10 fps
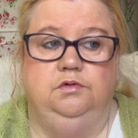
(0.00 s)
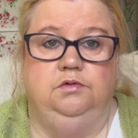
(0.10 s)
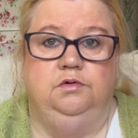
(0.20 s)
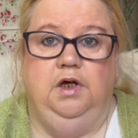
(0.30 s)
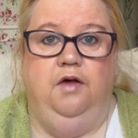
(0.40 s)

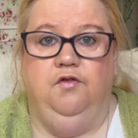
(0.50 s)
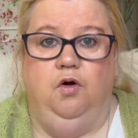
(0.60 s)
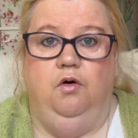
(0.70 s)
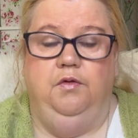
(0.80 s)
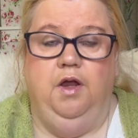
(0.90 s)
that I've
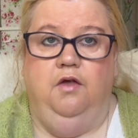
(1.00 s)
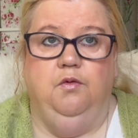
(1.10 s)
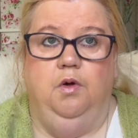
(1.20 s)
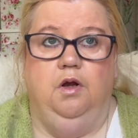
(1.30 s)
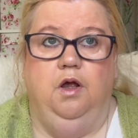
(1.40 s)
got, the other
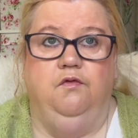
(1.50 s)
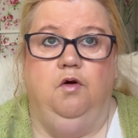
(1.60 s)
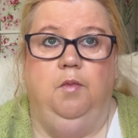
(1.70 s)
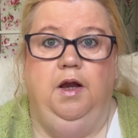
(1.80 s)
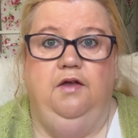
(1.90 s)
one I've
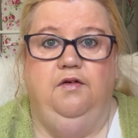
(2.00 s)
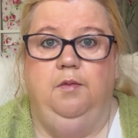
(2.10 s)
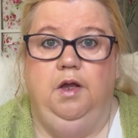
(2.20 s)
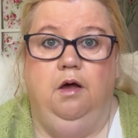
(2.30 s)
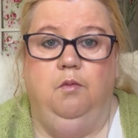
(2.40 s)
got, my Lay
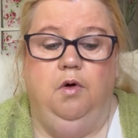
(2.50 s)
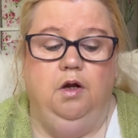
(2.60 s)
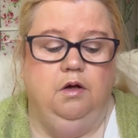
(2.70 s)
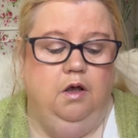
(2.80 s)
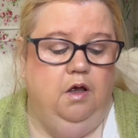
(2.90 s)
Family Yarn
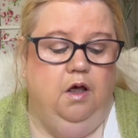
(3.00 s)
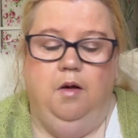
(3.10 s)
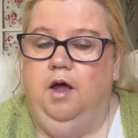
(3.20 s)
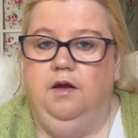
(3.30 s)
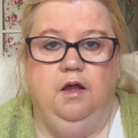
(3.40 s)
one.
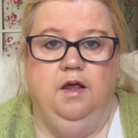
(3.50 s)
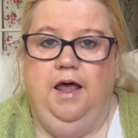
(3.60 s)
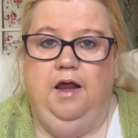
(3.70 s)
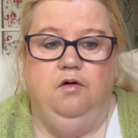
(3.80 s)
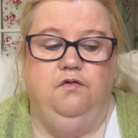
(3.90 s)
I
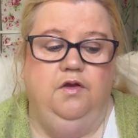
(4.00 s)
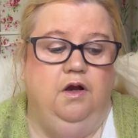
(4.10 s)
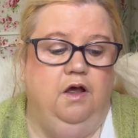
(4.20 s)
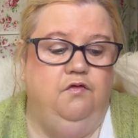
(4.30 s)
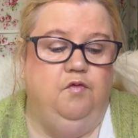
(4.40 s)
cannot for the
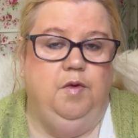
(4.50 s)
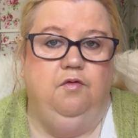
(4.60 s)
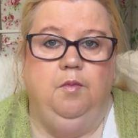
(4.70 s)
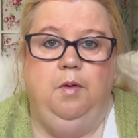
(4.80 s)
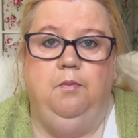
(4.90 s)
life of me
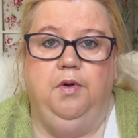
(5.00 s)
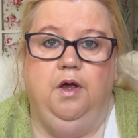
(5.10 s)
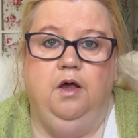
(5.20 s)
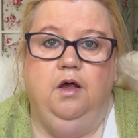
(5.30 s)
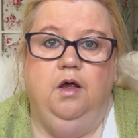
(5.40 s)

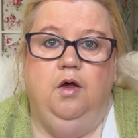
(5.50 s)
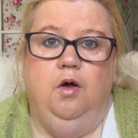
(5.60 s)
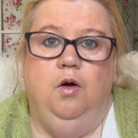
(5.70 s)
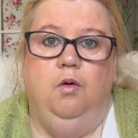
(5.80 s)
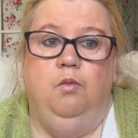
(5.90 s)
remember
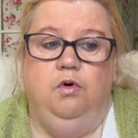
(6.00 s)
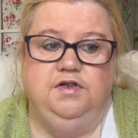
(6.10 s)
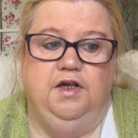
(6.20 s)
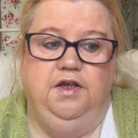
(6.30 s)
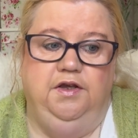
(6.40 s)

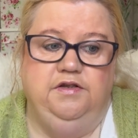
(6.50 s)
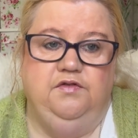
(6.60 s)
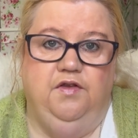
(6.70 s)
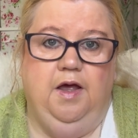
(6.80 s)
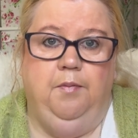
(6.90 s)
what I used
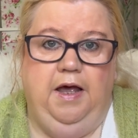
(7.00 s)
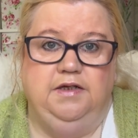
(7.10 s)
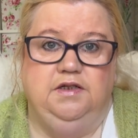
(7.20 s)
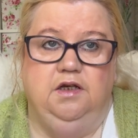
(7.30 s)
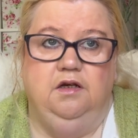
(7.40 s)
for that
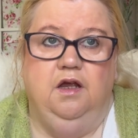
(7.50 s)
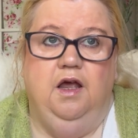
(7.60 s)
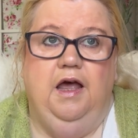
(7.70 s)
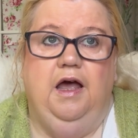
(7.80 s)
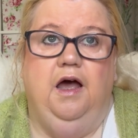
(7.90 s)
pattern.
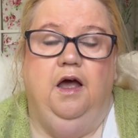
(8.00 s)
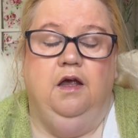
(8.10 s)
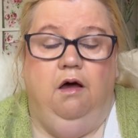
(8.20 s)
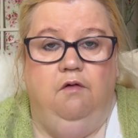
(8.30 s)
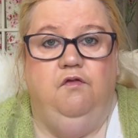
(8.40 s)

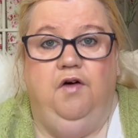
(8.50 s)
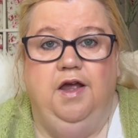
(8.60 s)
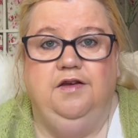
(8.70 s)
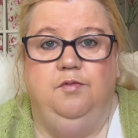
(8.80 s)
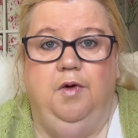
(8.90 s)
Can't
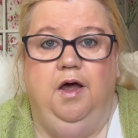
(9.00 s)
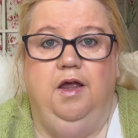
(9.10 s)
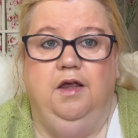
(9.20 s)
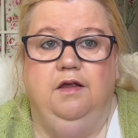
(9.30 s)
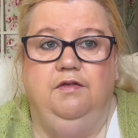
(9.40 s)
find
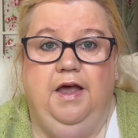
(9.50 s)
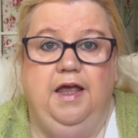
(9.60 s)
that